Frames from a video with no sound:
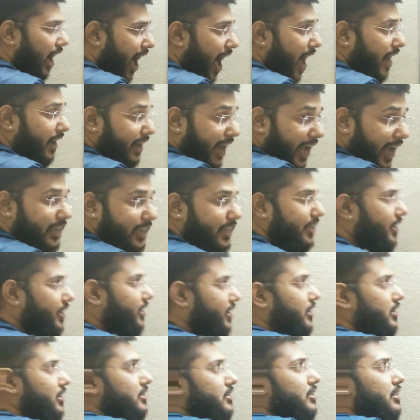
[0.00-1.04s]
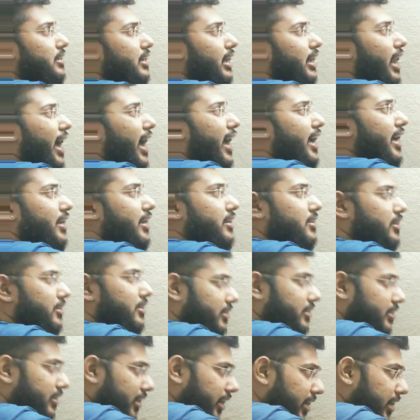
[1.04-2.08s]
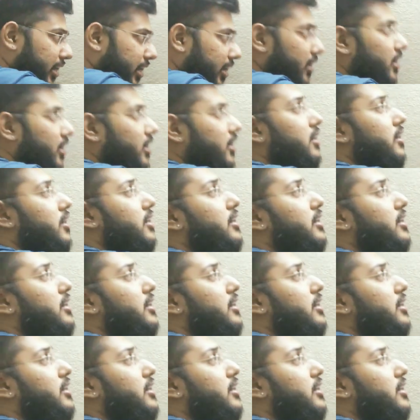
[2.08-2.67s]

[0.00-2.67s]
and 90 degrees. Light T,